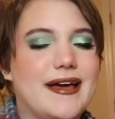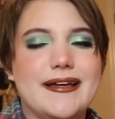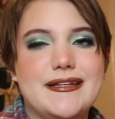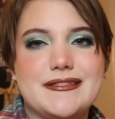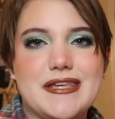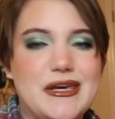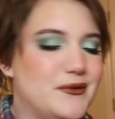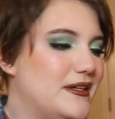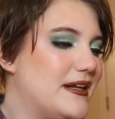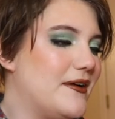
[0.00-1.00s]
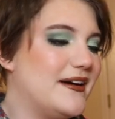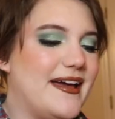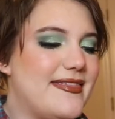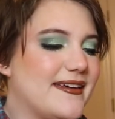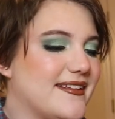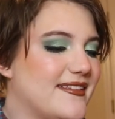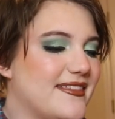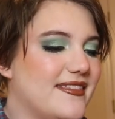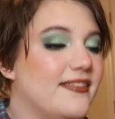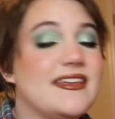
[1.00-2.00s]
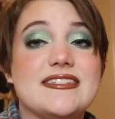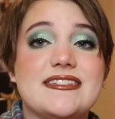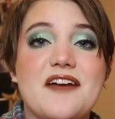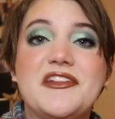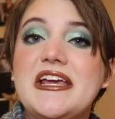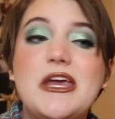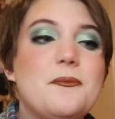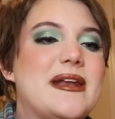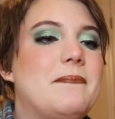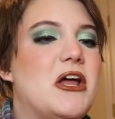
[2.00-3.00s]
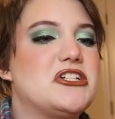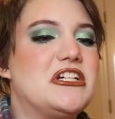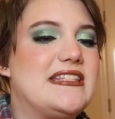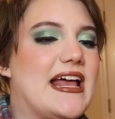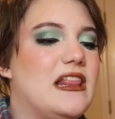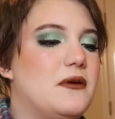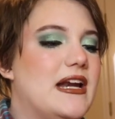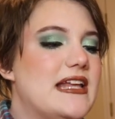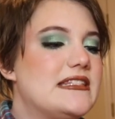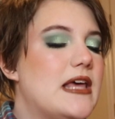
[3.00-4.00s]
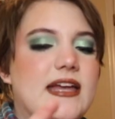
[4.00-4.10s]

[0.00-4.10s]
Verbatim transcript: It's cute, you know, I think this is definitely cute, but I'm not sure exactly what it is.